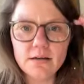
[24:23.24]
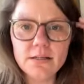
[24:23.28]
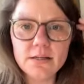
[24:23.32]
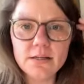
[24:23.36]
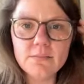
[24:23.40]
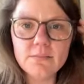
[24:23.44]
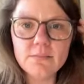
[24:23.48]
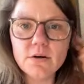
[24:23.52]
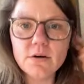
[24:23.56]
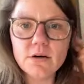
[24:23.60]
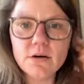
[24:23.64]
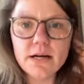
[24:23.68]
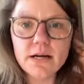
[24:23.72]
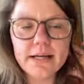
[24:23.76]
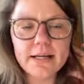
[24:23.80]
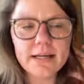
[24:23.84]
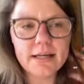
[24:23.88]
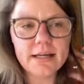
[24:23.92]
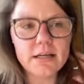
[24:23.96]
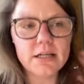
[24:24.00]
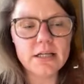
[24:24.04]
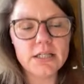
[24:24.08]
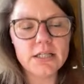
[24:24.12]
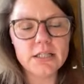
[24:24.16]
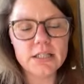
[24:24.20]
the more I
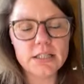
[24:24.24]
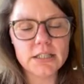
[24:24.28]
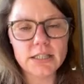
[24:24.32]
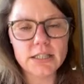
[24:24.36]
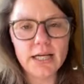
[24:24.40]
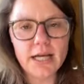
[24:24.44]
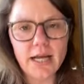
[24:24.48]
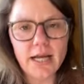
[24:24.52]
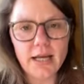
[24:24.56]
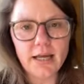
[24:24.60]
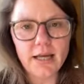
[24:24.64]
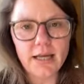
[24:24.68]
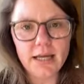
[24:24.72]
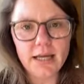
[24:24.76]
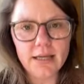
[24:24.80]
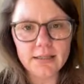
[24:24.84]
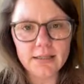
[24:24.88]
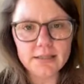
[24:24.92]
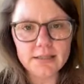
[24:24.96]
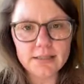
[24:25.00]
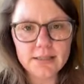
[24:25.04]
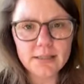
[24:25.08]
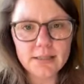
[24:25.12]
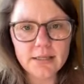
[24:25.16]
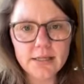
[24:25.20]
can
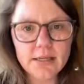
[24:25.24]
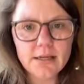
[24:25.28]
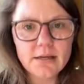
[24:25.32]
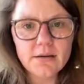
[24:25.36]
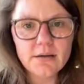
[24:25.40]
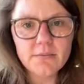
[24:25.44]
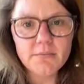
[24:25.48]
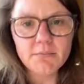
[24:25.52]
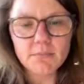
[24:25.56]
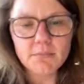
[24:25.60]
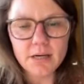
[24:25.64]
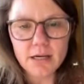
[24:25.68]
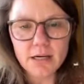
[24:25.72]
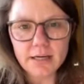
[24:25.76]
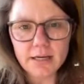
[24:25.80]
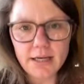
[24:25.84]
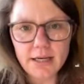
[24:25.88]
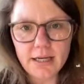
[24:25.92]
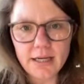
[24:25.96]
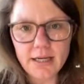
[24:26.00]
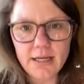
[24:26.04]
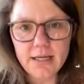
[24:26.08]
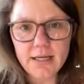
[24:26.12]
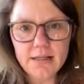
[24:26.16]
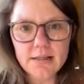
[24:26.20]
create
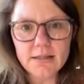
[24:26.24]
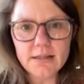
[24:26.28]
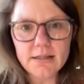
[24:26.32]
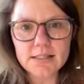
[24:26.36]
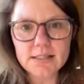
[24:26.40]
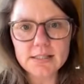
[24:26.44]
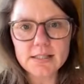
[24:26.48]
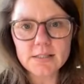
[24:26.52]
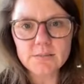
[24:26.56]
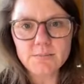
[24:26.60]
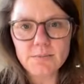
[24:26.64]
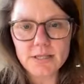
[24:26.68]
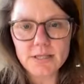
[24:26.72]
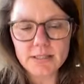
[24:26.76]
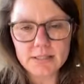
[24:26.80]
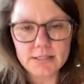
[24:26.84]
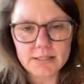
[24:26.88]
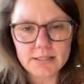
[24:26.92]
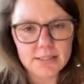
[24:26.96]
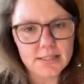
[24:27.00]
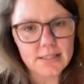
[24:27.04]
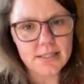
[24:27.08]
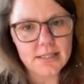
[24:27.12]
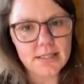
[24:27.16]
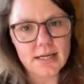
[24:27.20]
marketing that
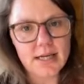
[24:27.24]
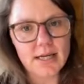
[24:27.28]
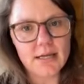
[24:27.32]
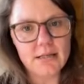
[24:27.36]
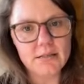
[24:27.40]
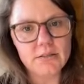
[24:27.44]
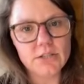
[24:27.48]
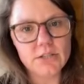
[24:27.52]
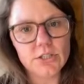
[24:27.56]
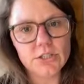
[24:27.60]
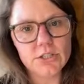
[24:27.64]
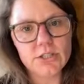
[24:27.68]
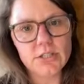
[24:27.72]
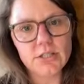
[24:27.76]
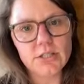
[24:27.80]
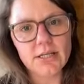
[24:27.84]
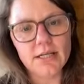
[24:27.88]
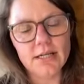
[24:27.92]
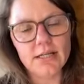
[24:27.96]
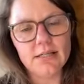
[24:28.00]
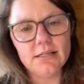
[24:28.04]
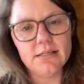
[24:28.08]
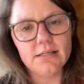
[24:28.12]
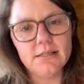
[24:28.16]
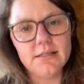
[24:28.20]
speaks to the niche
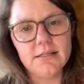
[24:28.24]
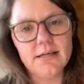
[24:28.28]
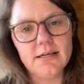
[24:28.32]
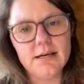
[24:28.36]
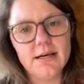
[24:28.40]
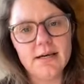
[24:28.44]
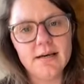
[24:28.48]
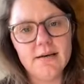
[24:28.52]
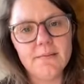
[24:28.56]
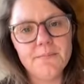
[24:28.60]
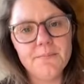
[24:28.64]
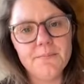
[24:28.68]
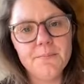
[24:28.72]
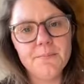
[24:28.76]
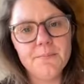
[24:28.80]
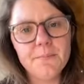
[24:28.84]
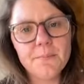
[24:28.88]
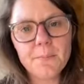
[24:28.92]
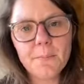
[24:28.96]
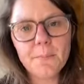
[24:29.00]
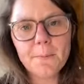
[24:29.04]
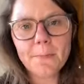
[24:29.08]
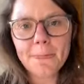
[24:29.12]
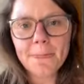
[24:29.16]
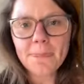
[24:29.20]
and um,
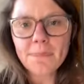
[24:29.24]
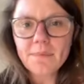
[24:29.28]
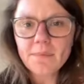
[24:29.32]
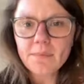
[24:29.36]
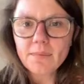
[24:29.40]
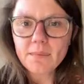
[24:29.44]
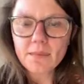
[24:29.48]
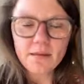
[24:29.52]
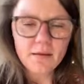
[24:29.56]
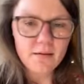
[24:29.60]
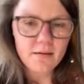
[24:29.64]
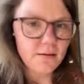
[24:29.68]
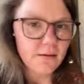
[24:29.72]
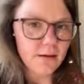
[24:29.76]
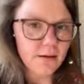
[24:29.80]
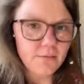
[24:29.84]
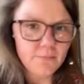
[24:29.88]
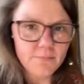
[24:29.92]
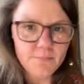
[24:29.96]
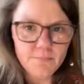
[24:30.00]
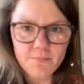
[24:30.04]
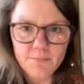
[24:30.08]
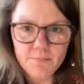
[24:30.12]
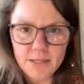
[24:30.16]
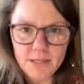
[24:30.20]

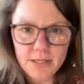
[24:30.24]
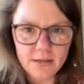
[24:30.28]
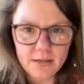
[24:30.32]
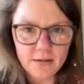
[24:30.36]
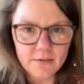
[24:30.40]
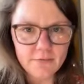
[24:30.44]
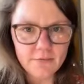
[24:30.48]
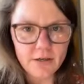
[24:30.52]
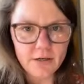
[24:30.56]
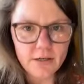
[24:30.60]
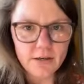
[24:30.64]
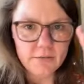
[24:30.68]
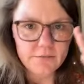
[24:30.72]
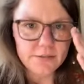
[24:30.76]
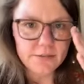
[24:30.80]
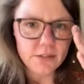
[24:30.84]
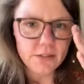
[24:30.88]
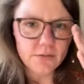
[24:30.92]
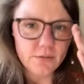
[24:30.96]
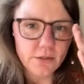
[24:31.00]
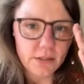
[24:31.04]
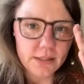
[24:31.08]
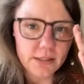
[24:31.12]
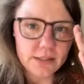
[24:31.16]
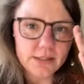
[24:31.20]
and being involved
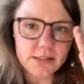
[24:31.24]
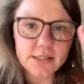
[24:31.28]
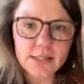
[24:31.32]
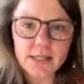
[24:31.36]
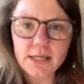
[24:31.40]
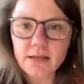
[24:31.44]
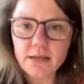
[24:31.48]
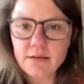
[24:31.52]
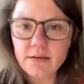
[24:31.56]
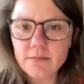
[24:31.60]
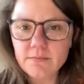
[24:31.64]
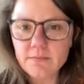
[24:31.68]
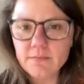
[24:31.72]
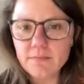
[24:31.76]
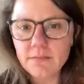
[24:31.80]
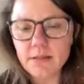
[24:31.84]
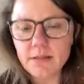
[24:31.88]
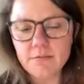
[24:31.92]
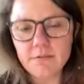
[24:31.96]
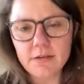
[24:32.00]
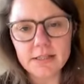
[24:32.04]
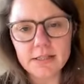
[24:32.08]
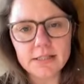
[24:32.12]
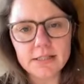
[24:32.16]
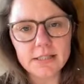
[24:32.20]
in real estate
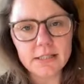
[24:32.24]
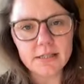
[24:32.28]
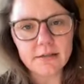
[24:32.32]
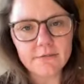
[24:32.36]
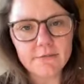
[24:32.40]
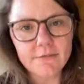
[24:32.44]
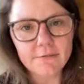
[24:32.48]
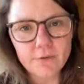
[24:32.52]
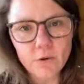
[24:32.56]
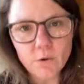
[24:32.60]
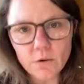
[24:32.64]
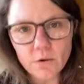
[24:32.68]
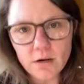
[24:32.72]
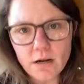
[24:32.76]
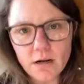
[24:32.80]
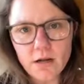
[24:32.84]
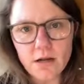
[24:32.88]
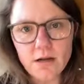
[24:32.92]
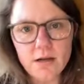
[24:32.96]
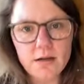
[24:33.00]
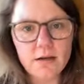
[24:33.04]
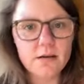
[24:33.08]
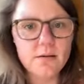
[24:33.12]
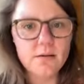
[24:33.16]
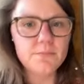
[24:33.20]
investing
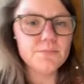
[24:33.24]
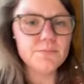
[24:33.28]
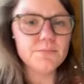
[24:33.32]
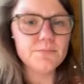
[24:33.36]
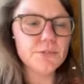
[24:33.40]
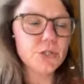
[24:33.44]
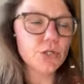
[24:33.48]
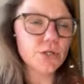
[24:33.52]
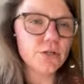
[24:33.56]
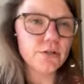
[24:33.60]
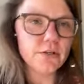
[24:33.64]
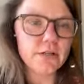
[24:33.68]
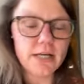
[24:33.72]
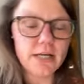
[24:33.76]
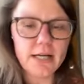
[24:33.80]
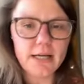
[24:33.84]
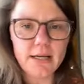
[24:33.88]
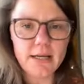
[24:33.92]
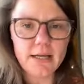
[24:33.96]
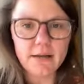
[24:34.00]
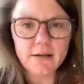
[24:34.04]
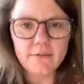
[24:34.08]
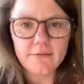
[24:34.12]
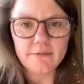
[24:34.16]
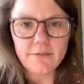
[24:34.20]
forums,
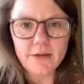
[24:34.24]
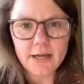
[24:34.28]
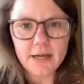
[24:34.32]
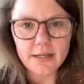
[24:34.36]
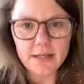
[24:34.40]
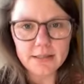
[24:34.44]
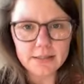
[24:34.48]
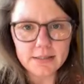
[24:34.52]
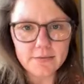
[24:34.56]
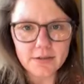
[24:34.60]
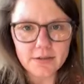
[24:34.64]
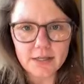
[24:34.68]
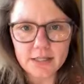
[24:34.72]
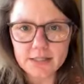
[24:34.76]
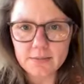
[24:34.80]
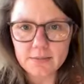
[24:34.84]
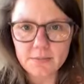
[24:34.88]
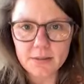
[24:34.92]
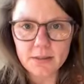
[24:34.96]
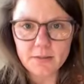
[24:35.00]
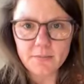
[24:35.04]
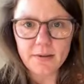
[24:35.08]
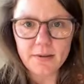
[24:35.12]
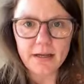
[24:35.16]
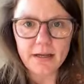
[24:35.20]
creating events. we have got
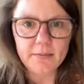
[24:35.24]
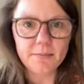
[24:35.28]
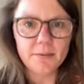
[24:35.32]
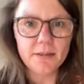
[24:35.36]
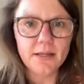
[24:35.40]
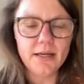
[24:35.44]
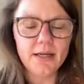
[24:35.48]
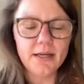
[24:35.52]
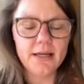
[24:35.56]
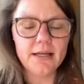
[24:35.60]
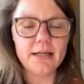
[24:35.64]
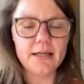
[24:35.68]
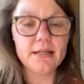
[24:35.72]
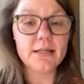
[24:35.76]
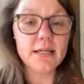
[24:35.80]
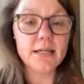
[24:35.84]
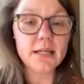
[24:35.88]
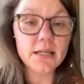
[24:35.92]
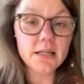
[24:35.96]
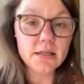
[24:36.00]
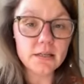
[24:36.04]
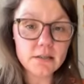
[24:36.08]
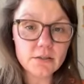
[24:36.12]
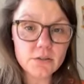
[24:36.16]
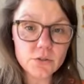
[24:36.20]
some in the pipeline
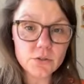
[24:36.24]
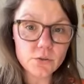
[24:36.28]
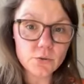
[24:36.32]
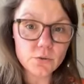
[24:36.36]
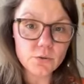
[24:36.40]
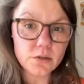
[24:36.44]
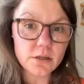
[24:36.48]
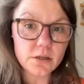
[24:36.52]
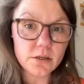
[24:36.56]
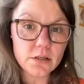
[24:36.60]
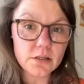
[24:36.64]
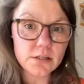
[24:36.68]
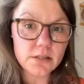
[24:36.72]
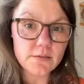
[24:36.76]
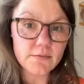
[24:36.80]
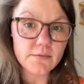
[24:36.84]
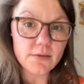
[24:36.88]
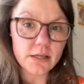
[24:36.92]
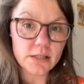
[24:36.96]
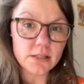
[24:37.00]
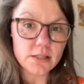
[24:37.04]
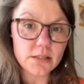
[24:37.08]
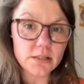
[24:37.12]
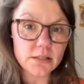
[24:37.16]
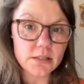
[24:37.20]
geared towards
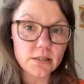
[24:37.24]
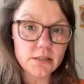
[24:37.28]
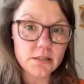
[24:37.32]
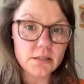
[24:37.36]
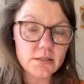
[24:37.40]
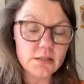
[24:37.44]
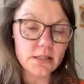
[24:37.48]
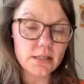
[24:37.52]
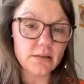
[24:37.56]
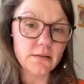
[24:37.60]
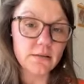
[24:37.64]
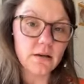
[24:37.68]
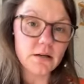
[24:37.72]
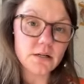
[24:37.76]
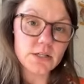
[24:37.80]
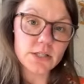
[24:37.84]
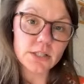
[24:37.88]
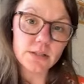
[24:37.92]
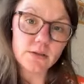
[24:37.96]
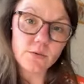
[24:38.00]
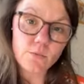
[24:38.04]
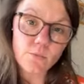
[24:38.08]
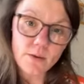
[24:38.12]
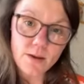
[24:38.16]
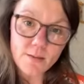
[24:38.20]
investors and
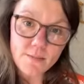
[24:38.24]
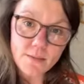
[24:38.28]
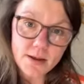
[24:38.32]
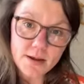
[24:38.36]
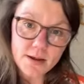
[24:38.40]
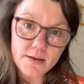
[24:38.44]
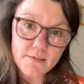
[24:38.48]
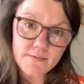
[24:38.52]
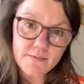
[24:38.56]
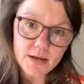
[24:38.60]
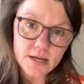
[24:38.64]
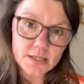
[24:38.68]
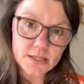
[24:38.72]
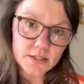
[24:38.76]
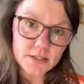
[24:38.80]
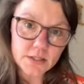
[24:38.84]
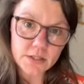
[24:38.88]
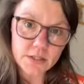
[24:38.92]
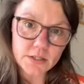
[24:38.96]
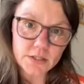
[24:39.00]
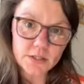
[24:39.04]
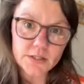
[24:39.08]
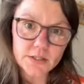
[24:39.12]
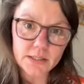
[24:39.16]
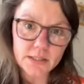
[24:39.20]
largely women
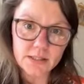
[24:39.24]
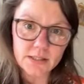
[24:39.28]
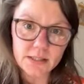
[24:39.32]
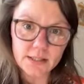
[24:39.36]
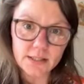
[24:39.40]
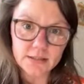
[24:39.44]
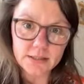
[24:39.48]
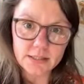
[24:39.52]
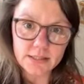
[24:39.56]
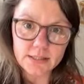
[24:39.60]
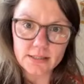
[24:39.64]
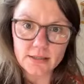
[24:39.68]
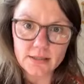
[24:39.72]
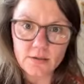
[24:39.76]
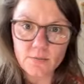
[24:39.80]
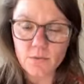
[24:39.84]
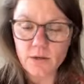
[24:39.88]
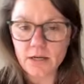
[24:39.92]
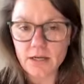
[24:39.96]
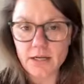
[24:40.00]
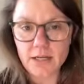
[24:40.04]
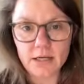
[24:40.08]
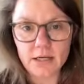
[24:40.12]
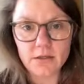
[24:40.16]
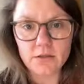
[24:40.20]
investors. I think it's a
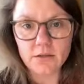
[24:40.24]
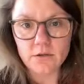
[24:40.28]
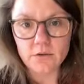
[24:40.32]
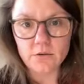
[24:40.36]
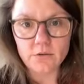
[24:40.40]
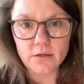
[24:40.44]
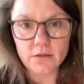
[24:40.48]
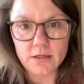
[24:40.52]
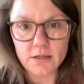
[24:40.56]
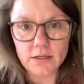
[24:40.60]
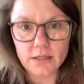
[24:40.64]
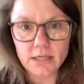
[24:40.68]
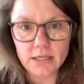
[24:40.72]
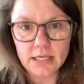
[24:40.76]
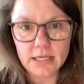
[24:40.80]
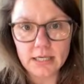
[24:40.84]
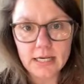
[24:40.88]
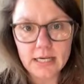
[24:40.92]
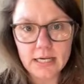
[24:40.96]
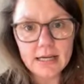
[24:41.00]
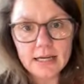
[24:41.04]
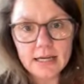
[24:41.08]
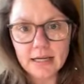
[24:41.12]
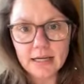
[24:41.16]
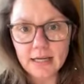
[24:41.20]
somewhat ignored
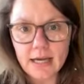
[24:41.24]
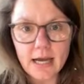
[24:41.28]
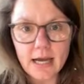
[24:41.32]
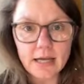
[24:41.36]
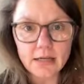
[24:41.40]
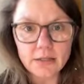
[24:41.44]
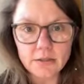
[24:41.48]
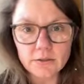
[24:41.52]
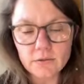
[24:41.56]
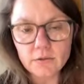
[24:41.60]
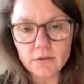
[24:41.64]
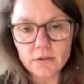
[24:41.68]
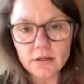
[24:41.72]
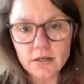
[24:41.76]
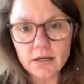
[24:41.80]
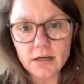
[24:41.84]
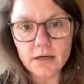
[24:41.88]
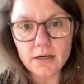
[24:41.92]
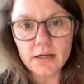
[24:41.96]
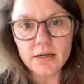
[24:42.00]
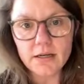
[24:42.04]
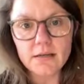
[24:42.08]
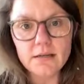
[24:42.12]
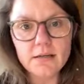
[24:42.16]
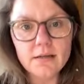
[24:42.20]

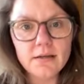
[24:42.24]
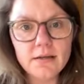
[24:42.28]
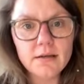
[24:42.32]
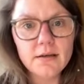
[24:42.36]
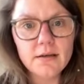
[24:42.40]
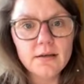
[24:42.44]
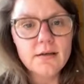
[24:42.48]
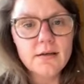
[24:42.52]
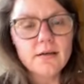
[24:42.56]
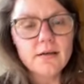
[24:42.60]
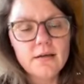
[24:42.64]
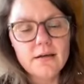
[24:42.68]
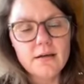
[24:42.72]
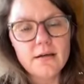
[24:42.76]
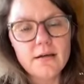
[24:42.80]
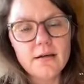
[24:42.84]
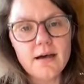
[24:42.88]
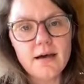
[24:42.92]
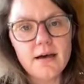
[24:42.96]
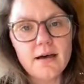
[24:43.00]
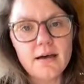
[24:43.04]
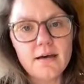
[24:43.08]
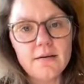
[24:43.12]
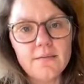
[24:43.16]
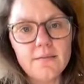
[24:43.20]
category.
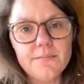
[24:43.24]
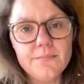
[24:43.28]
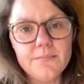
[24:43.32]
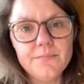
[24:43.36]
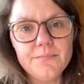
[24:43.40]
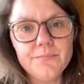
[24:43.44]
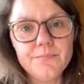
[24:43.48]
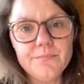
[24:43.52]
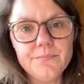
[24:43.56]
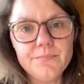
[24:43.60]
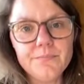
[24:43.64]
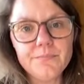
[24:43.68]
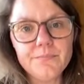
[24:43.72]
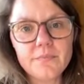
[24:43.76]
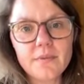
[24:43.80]
Um,